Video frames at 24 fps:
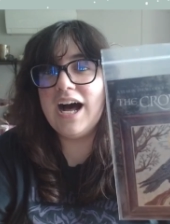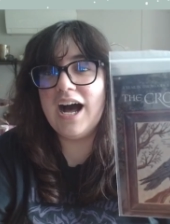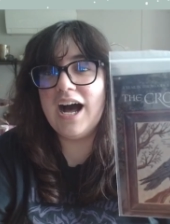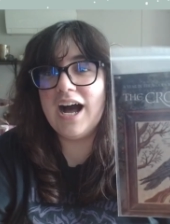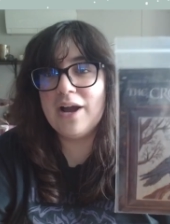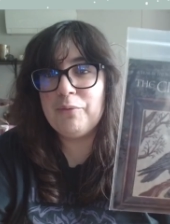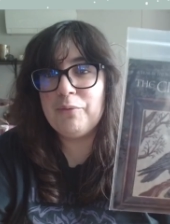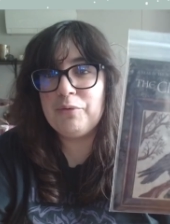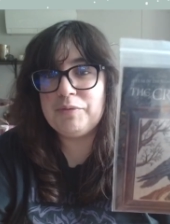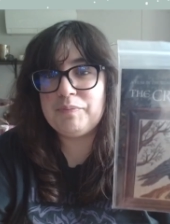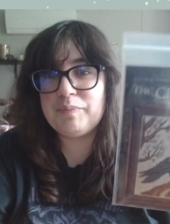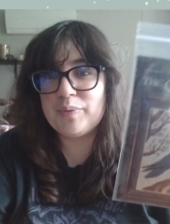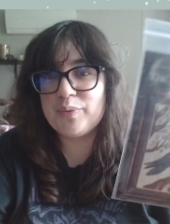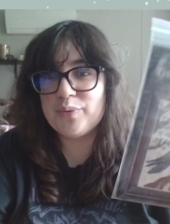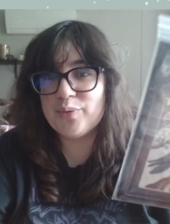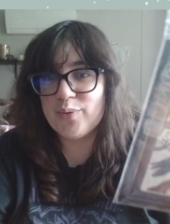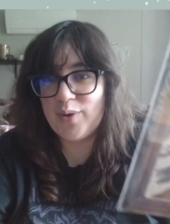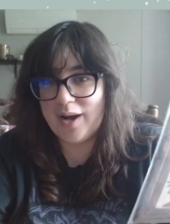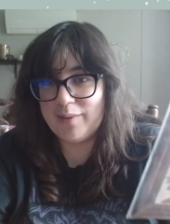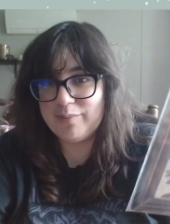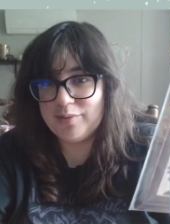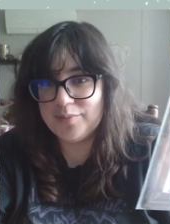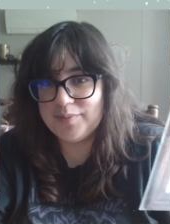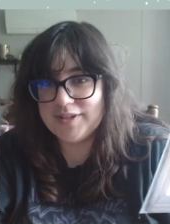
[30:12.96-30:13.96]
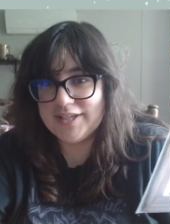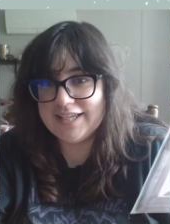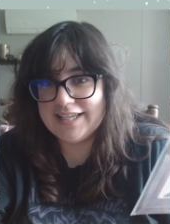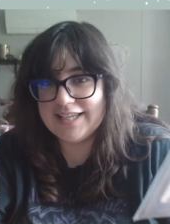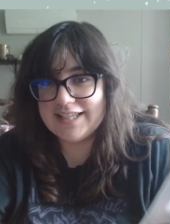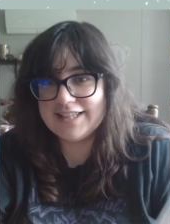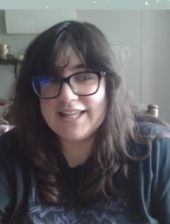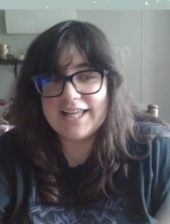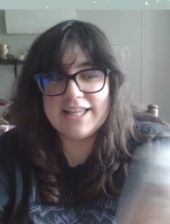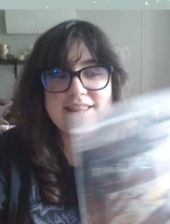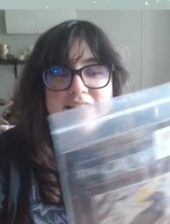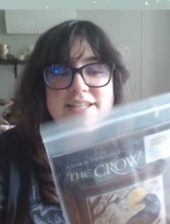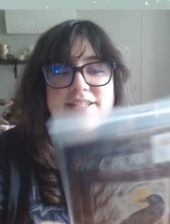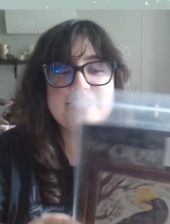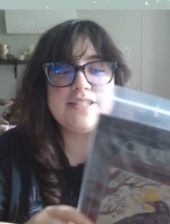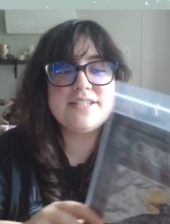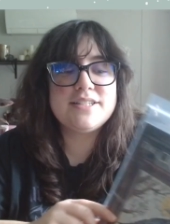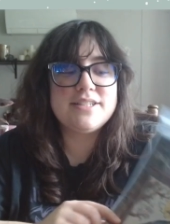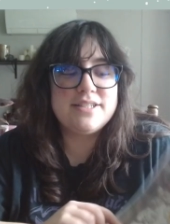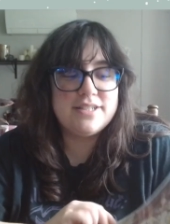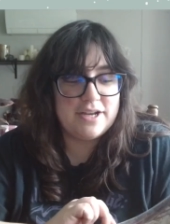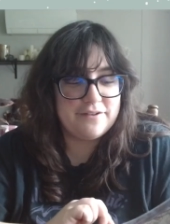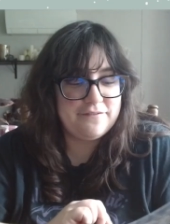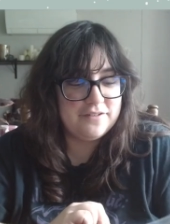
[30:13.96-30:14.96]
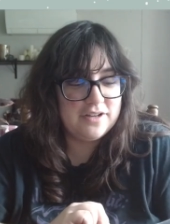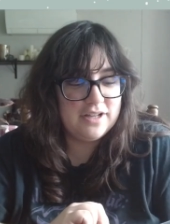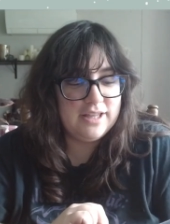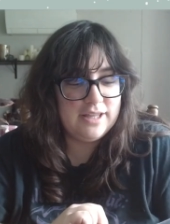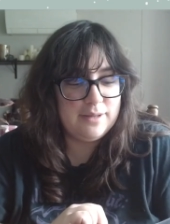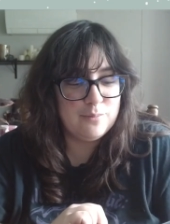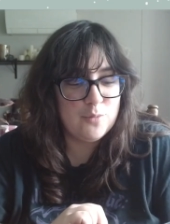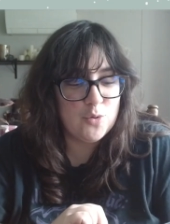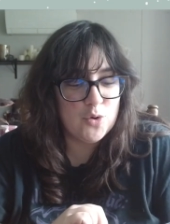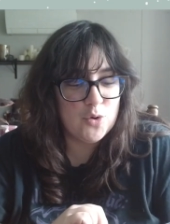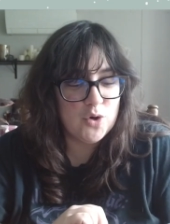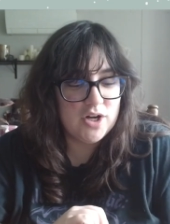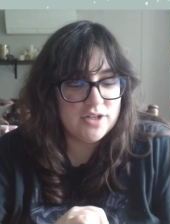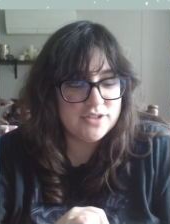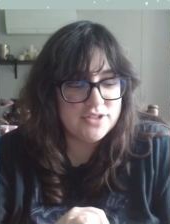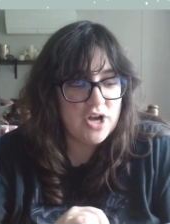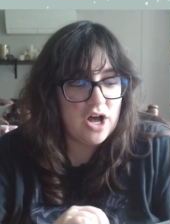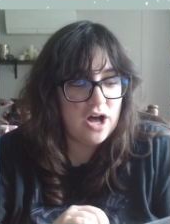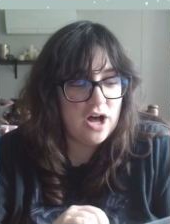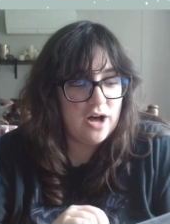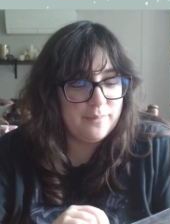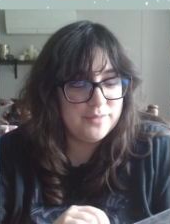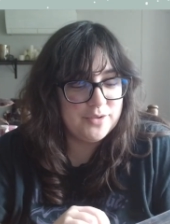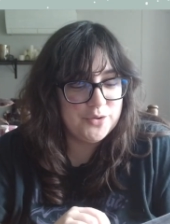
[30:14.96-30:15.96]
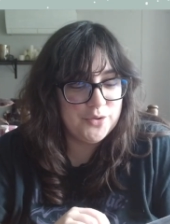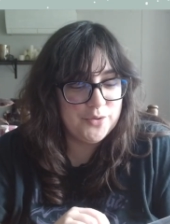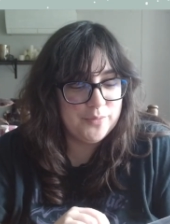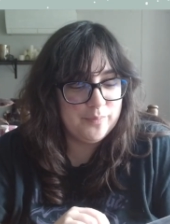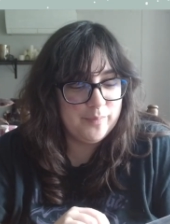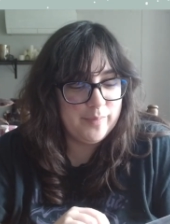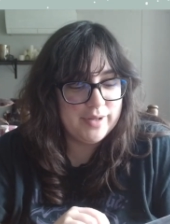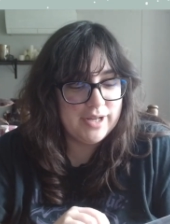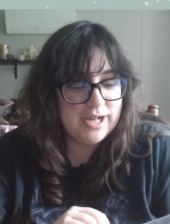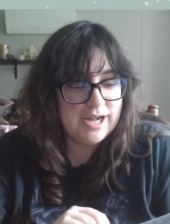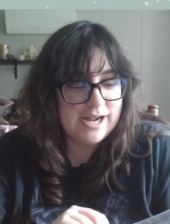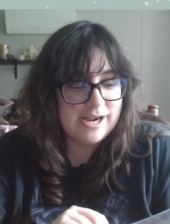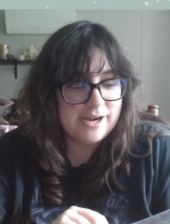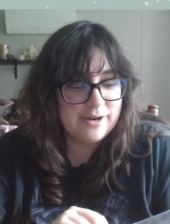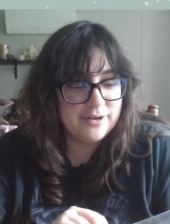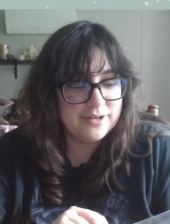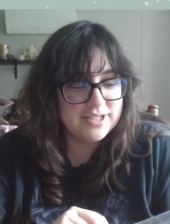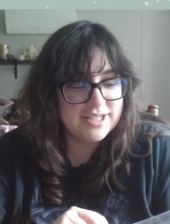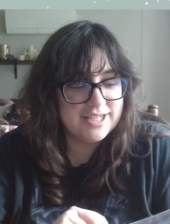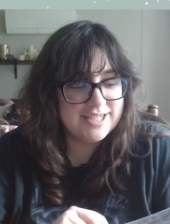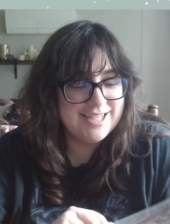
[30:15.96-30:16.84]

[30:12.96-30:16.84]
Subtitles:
I would probably, like, this is definitely more autumnal, but I